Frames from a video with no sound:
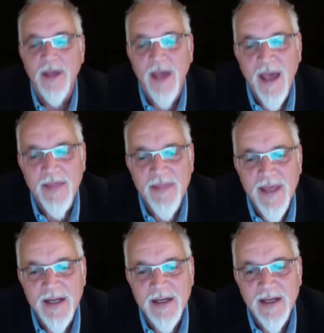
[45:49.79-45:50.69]
and
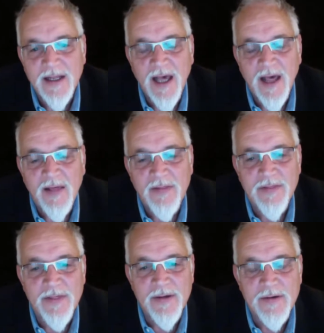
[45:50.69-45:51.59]
then
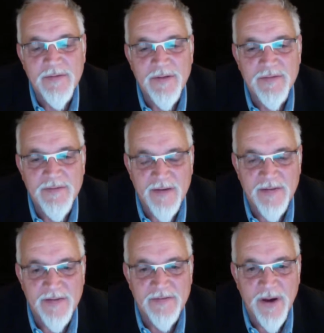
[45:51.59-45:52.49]
the
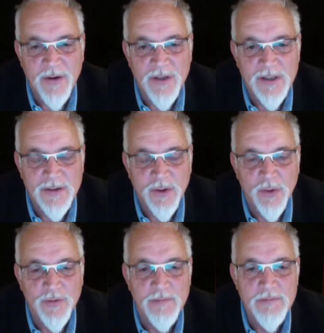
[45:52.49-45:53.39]
falcon
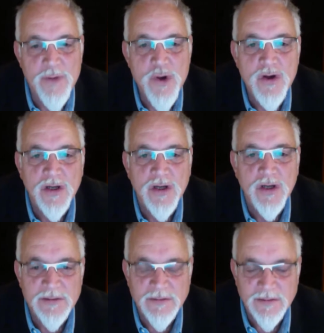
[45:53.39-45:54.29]
called the Merlin,